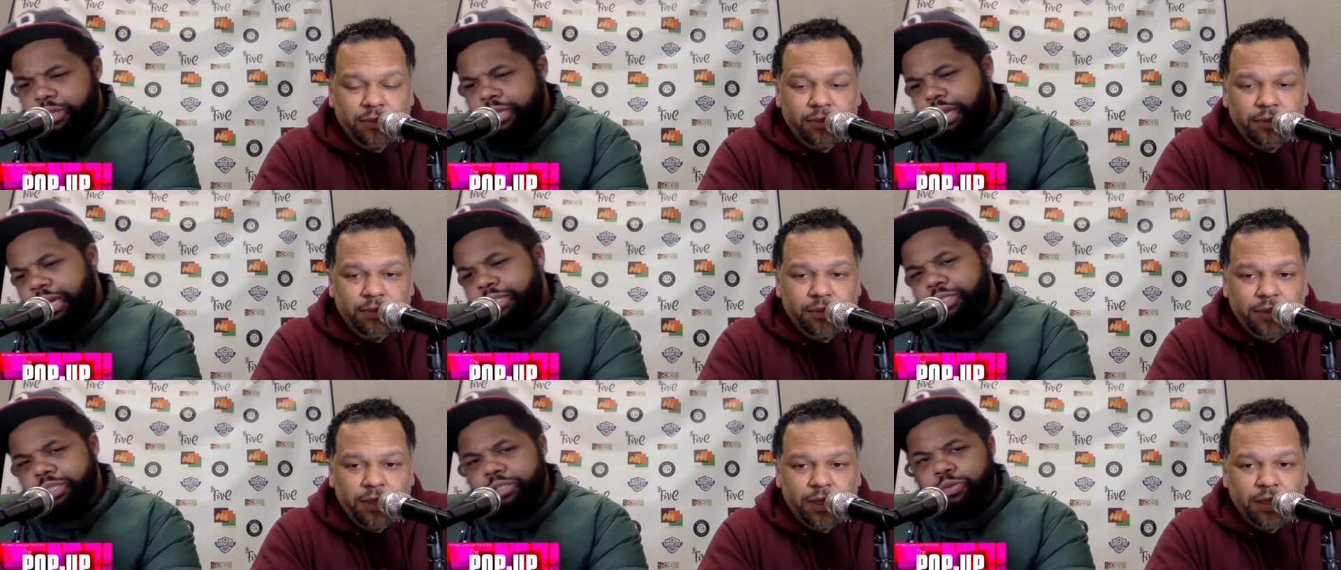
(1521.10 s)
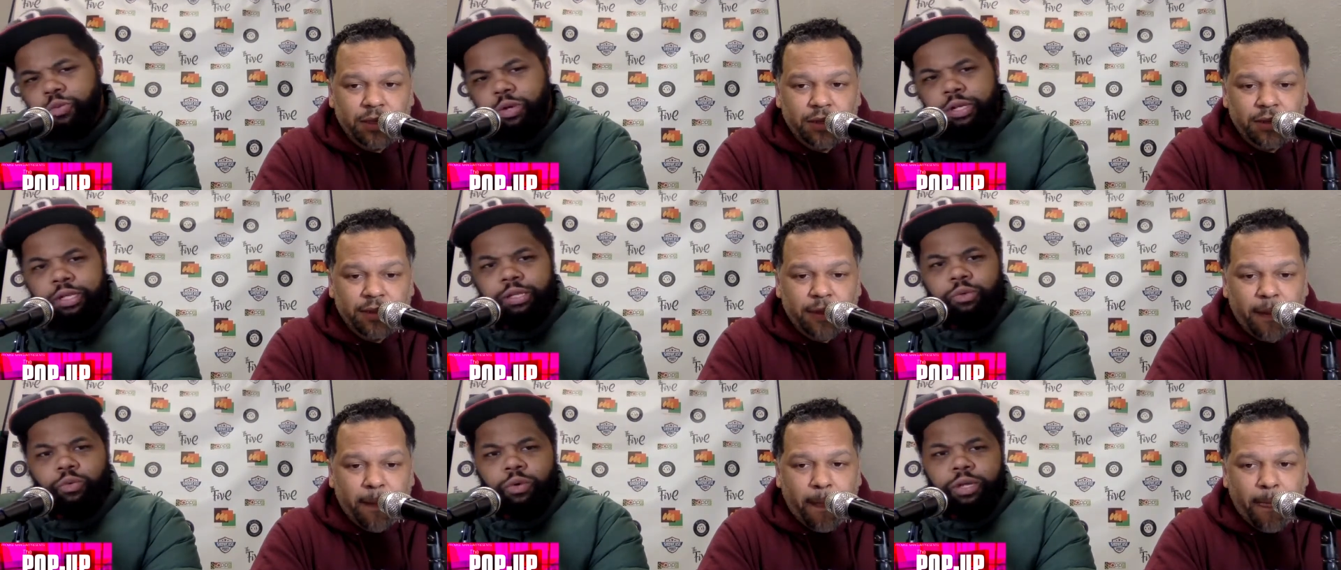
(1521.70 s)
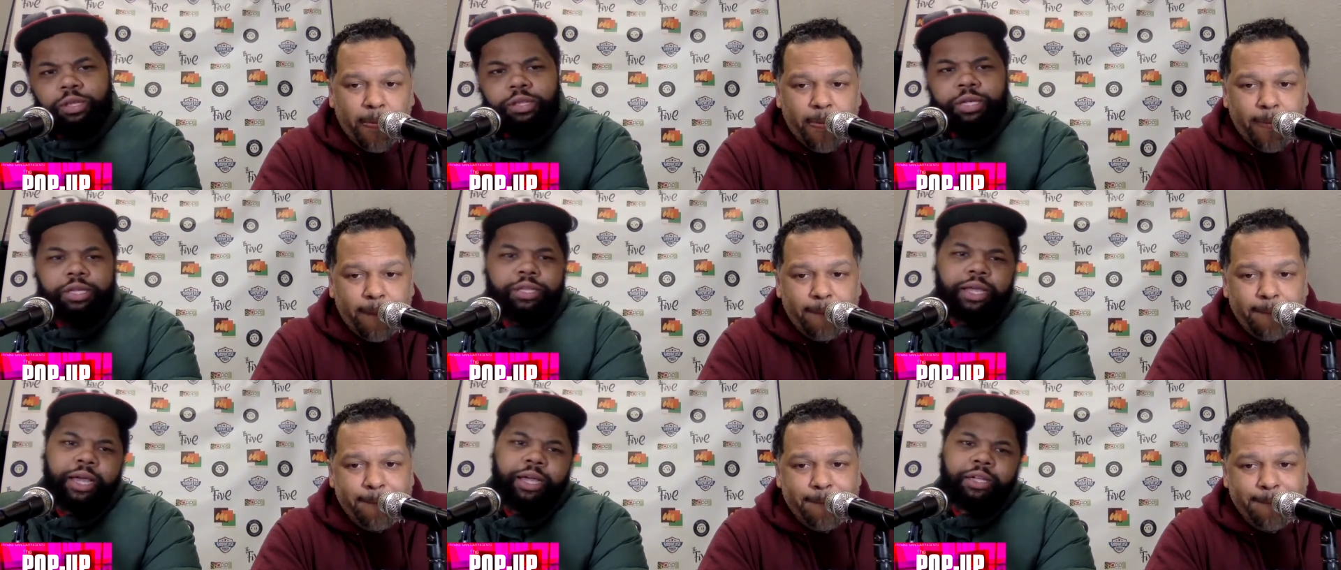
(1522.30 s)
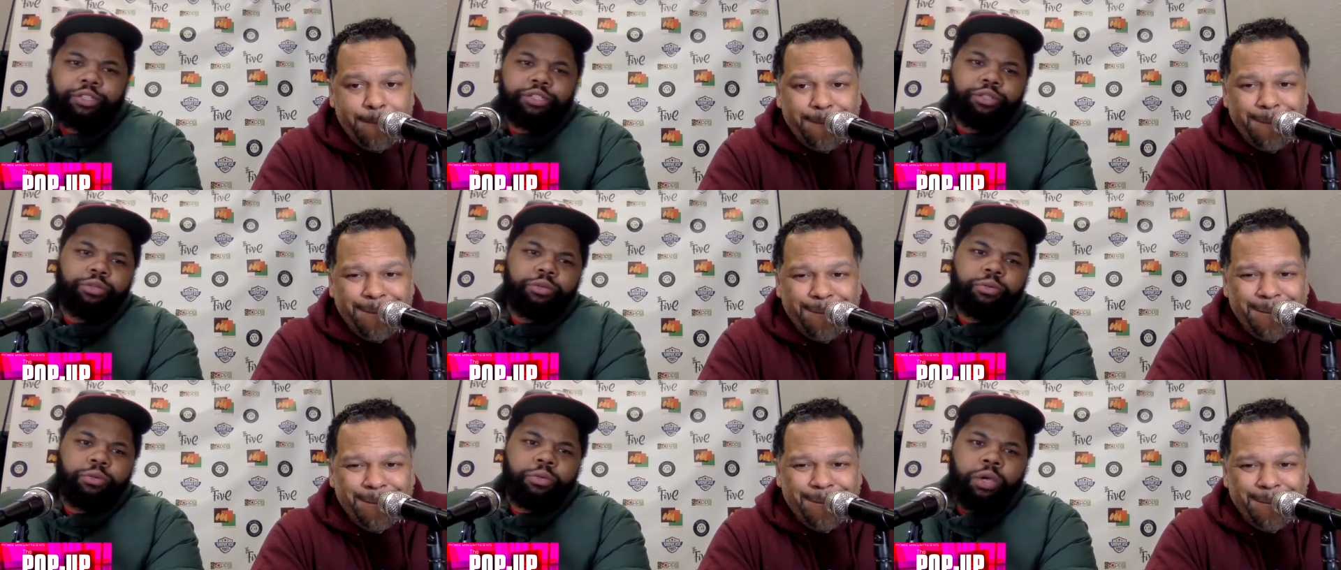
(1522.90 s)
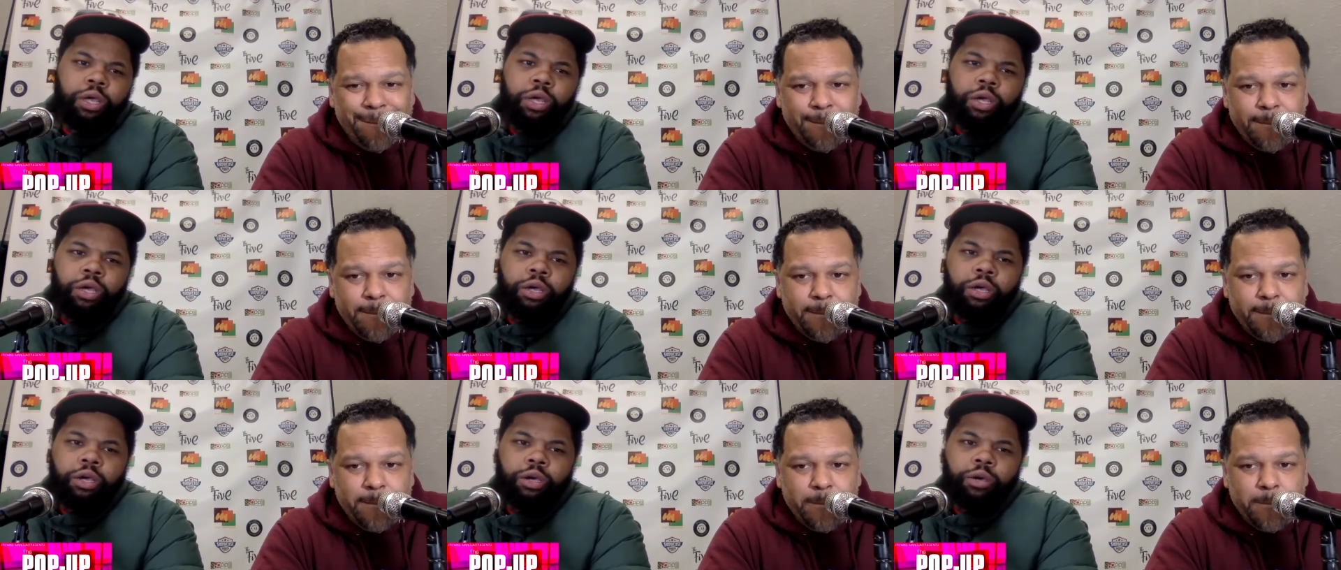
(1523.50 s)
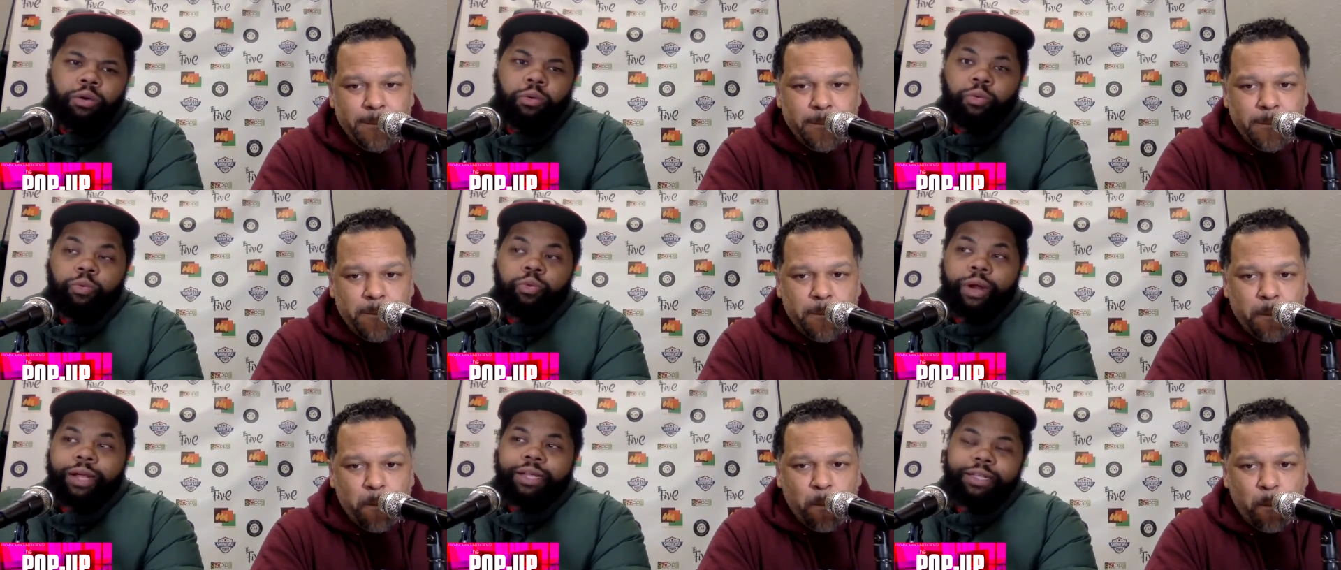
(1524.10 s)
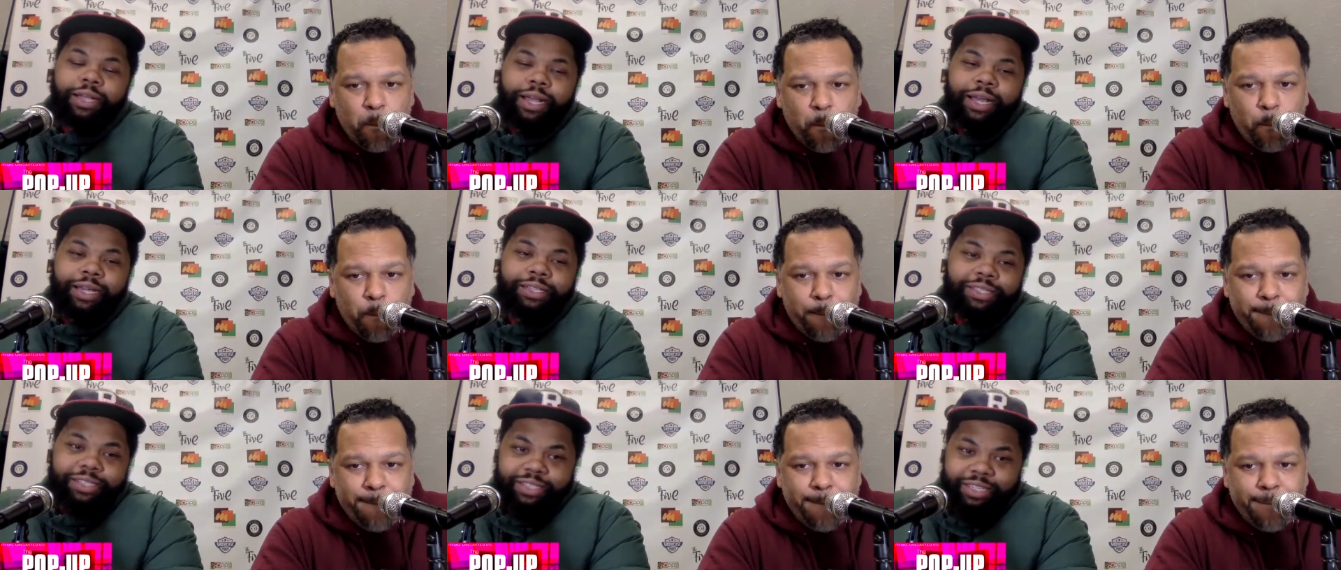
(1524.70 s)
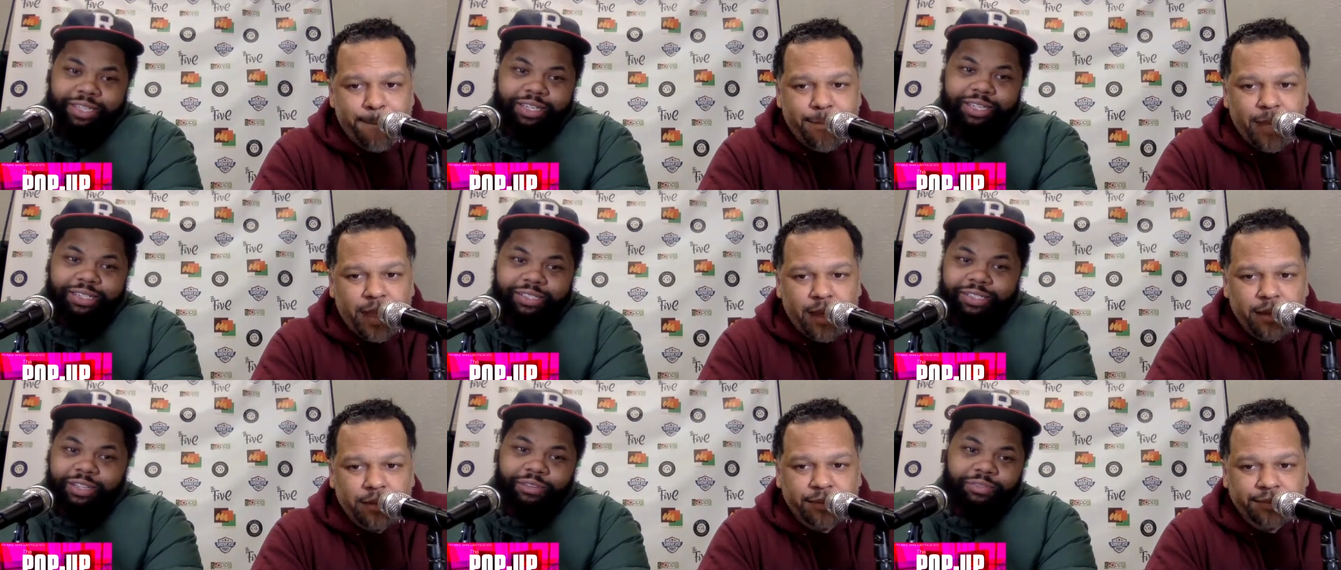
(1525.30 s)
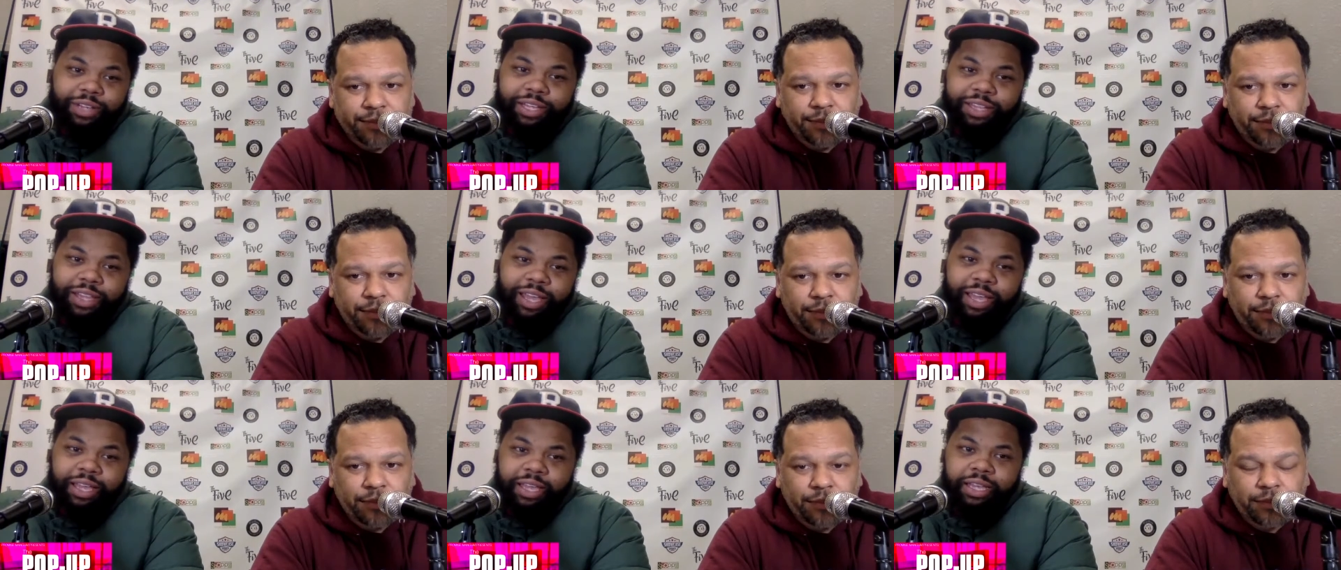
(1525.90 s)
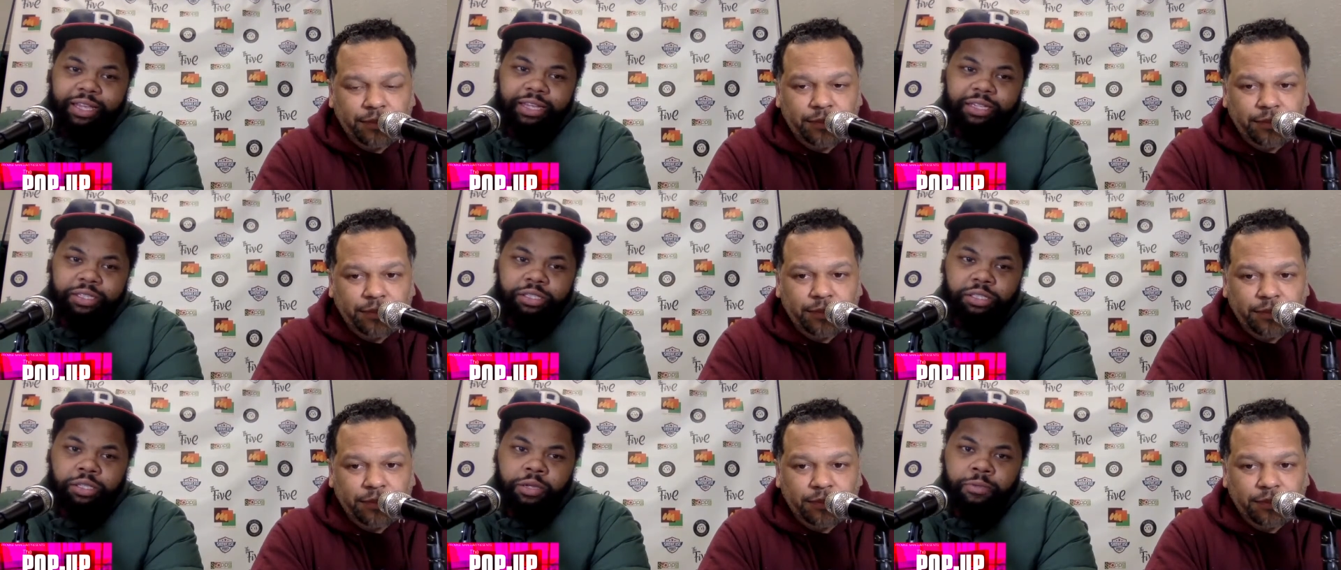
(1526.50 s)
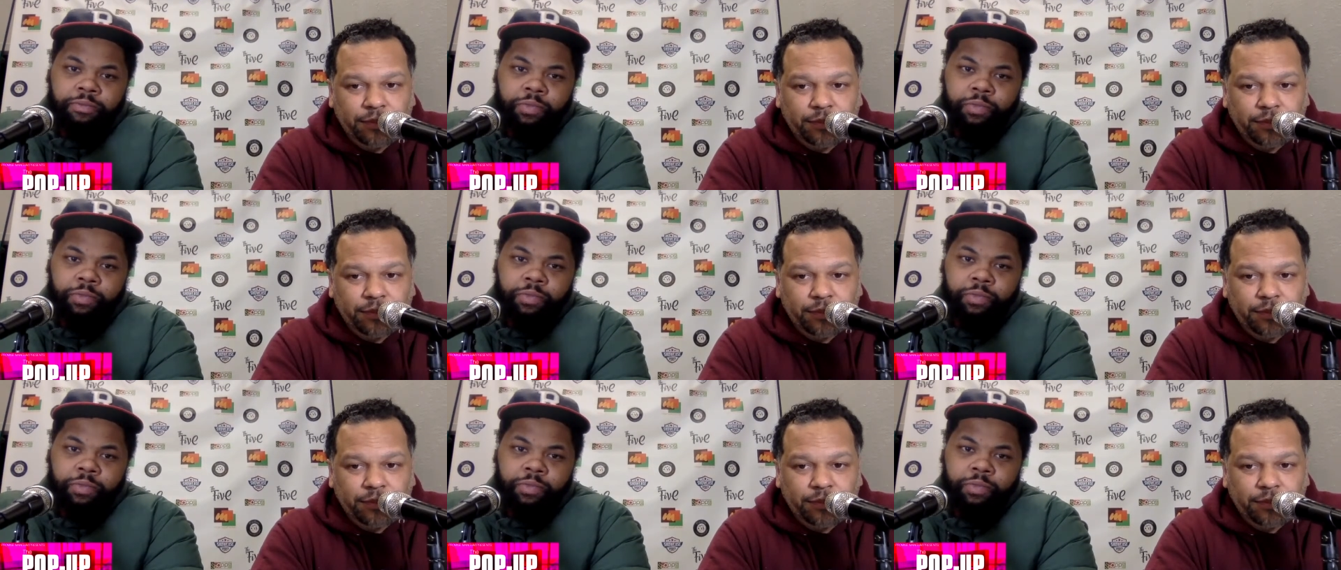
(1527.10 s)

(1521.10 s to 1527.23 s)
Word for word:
Speaker 1: the case is. One one thing that I do recognize, see, and stuff like that is